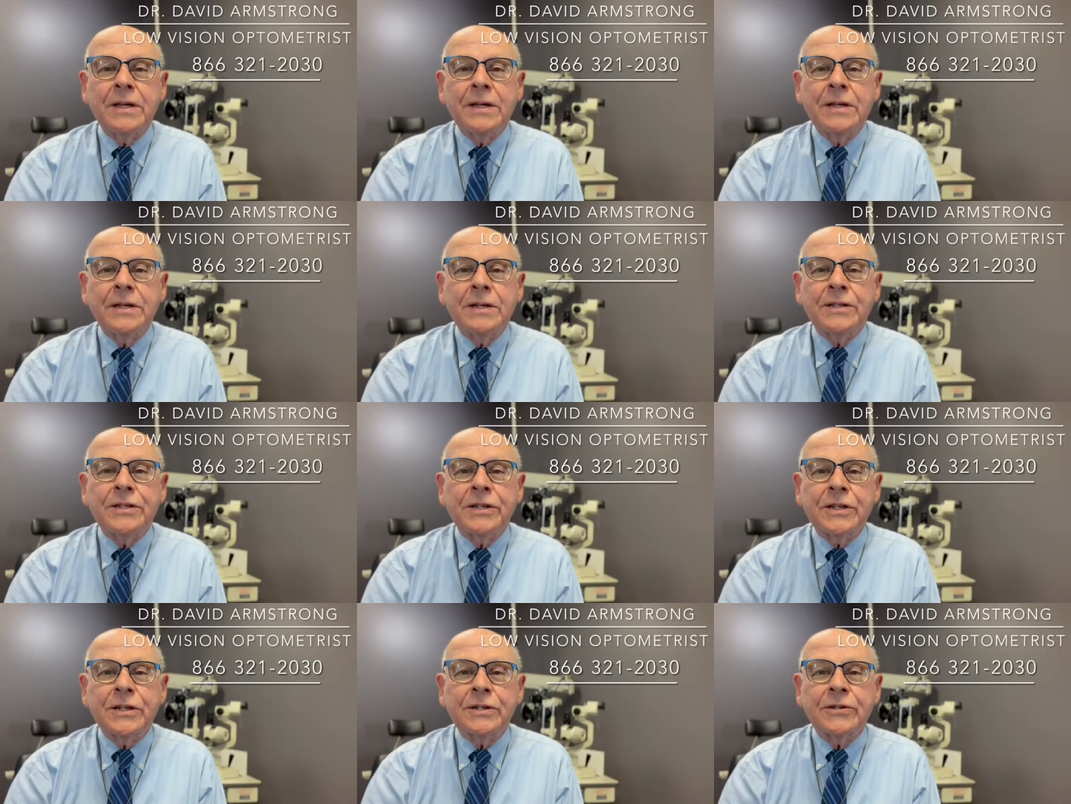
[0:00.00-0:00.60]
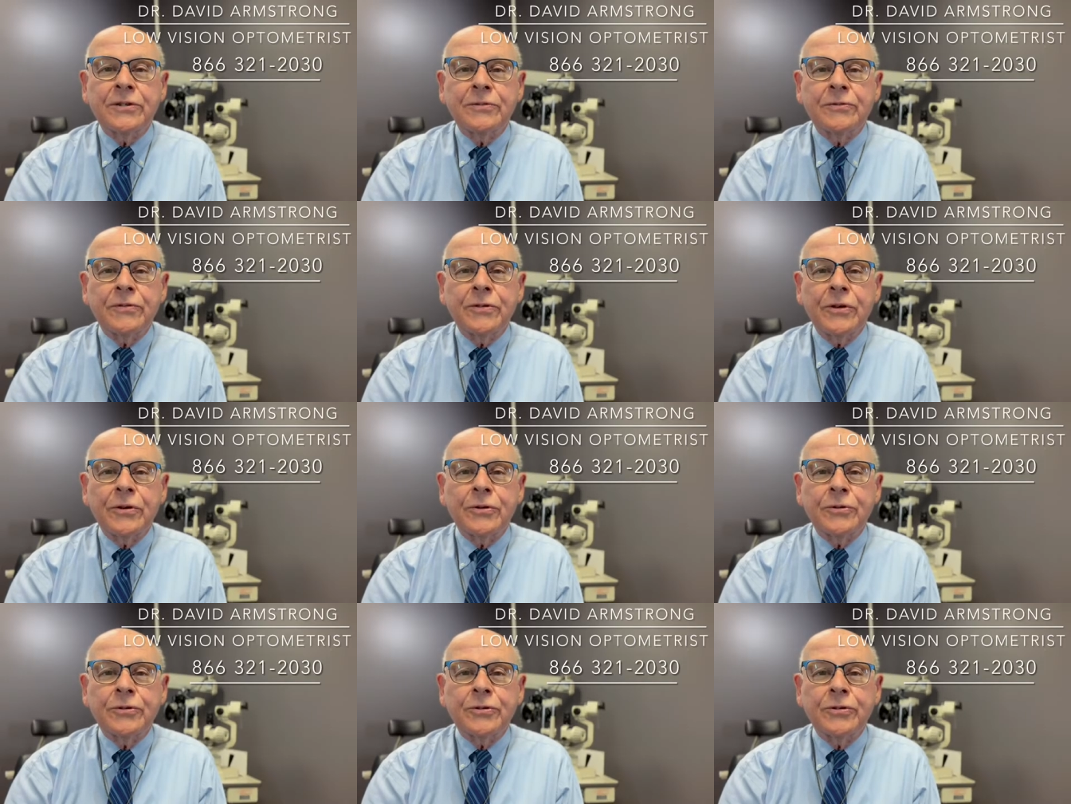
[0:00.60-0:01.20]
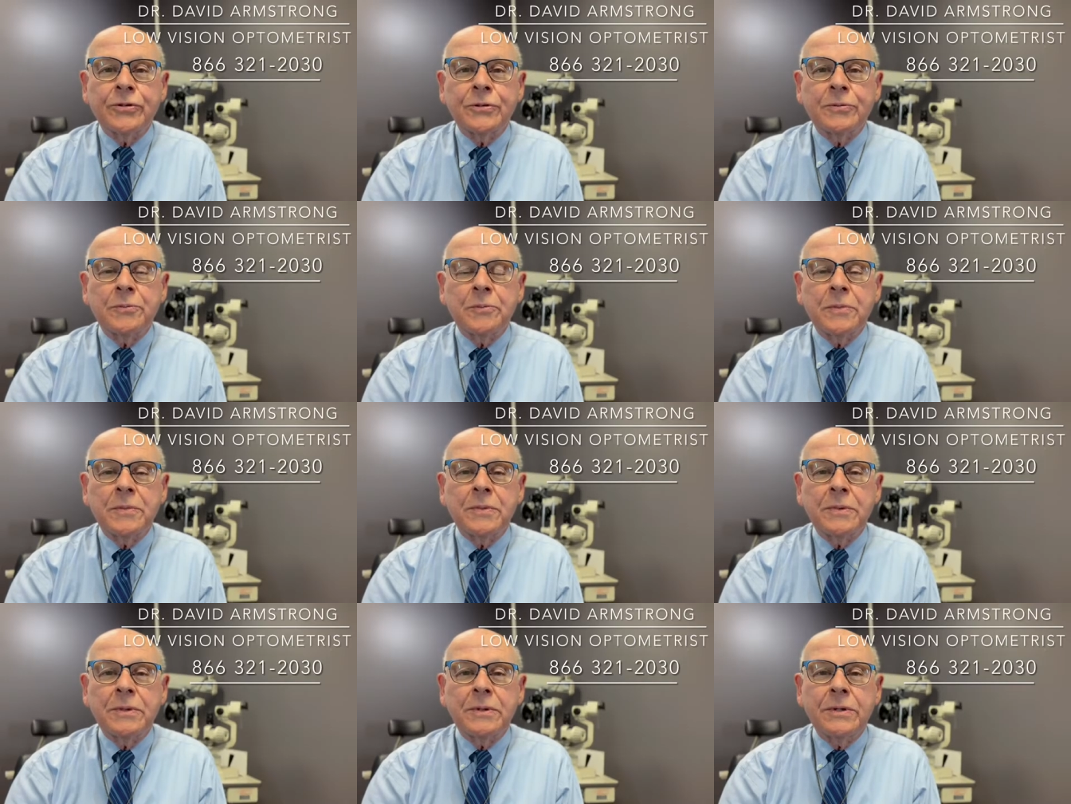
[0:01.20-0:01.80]
six of those
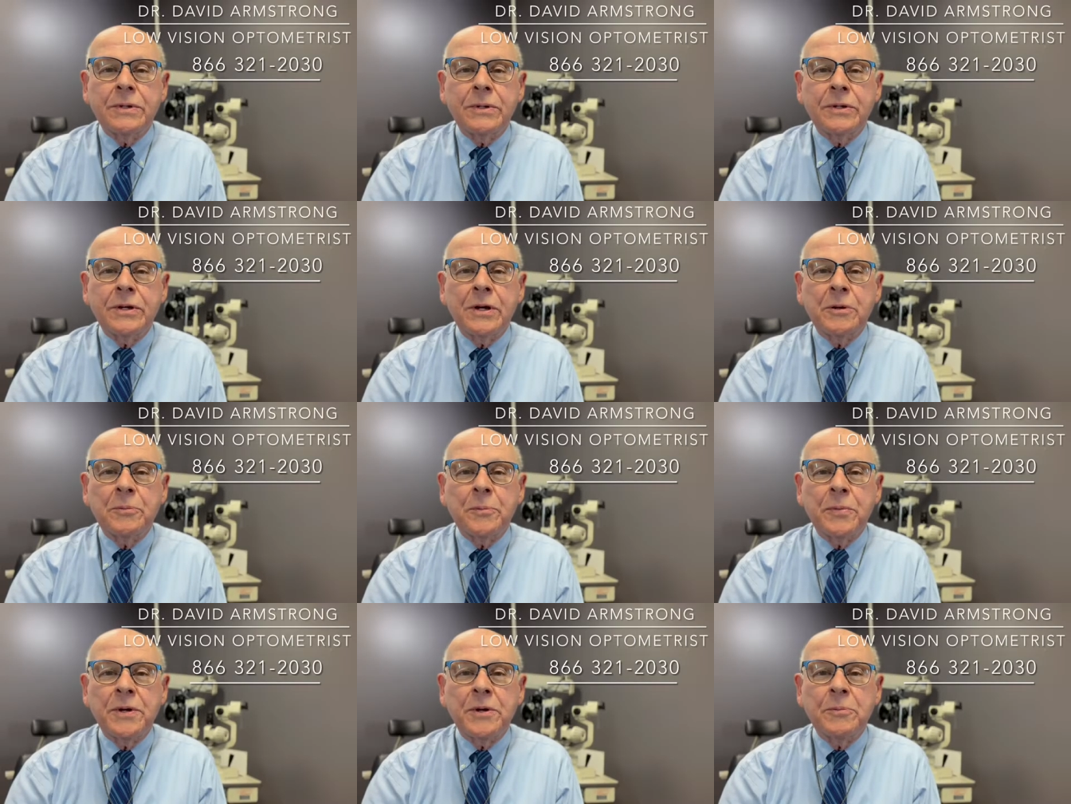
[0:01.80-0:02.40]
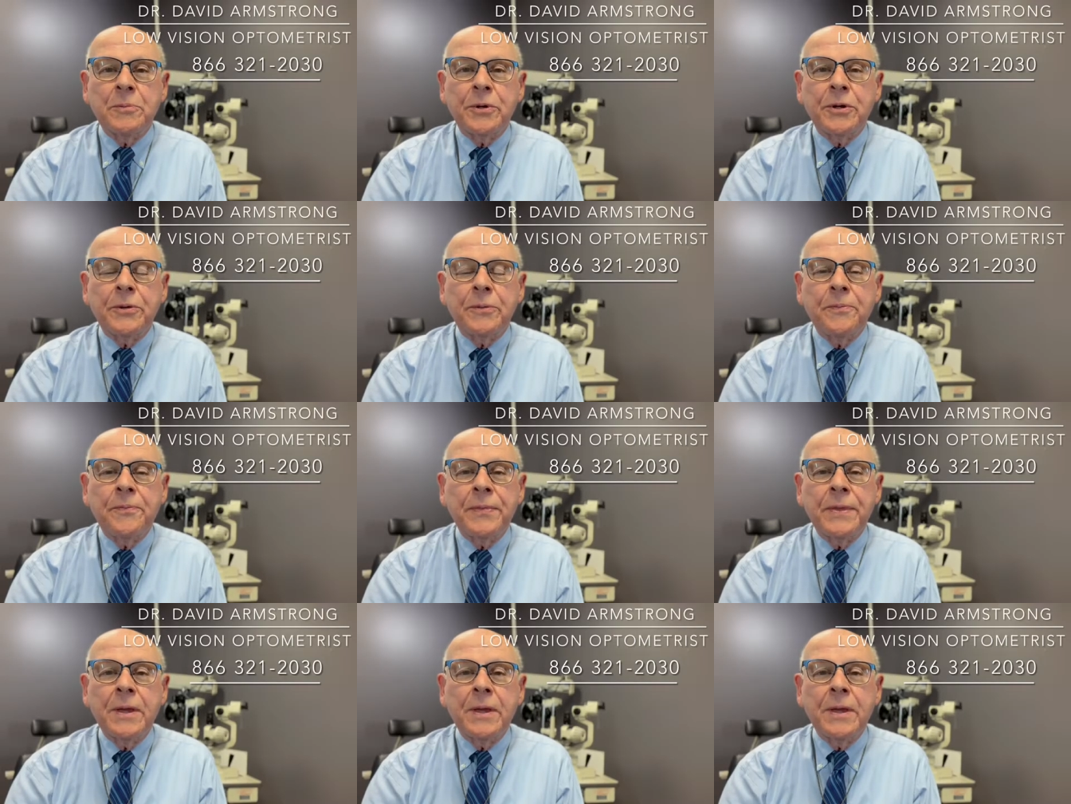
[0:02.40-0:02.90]
young people